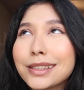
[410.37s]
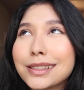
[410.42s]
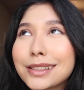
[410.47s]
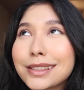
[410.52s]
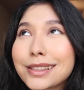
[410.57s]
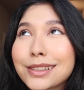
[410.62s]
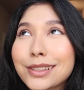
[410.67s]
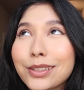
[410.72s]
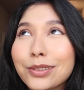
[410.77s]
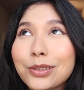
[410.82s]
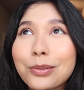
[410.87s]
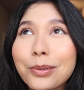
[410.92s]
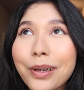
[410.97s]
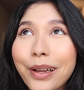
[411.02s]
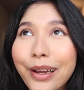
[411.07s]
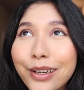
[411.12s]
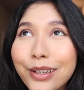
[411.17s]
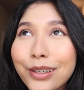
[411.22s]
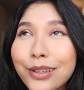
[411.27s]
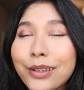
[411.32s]
This is a
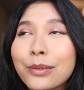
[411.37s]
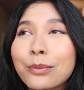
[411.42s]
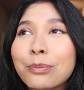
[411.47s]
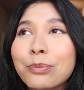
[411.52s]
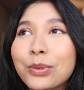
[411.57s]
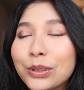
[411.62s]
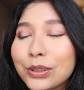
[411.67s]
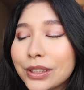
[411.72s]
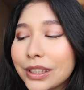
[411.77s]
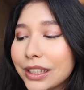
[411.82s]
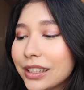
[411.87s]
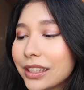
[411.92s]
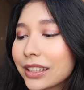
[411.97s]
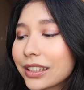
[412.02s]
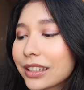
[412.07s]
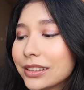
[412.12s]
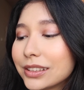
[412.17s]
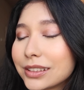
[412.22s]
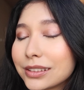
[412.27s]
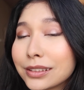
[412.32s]
Rare Beauty
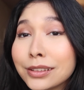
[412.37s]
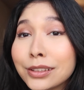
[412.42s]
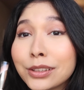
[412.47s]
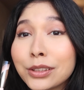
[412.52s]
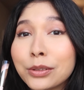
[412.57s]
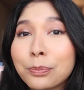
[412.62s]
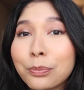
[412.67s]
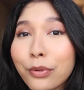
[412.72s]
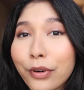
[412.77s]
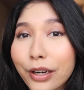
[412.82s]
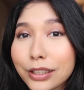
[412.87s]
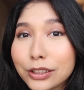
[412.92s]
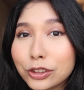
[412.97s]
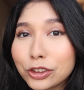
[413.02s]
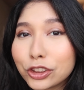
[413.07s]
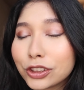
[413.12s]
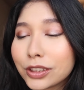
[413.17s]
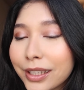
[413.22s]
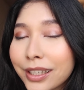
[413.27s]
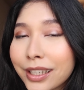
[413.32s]
concealer
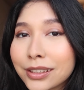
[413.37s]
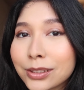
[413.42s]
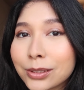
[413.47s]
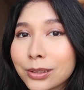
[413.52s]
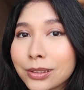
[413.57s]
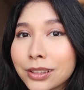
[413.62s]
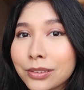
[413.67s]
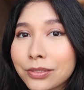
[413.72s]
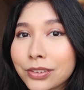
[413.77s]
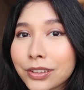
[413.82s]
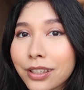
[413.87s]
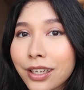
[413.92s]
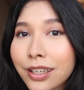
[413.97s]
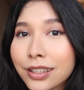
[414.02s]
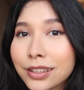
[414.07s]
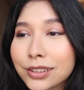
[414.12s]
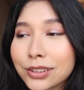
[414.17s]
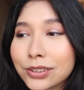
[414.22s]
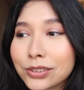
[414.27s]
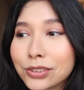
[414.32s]
brush, and I totally
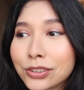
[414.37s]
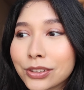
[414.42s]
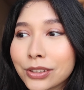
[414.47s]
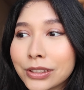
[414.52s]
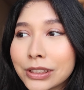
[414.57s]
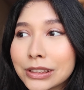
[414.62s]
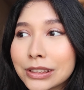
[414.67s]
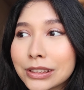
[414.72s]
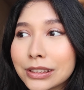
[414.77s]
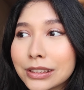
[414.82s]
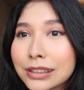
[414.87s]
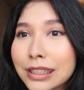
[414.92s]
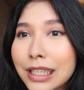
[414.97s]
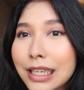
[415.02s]
forgot to show it to you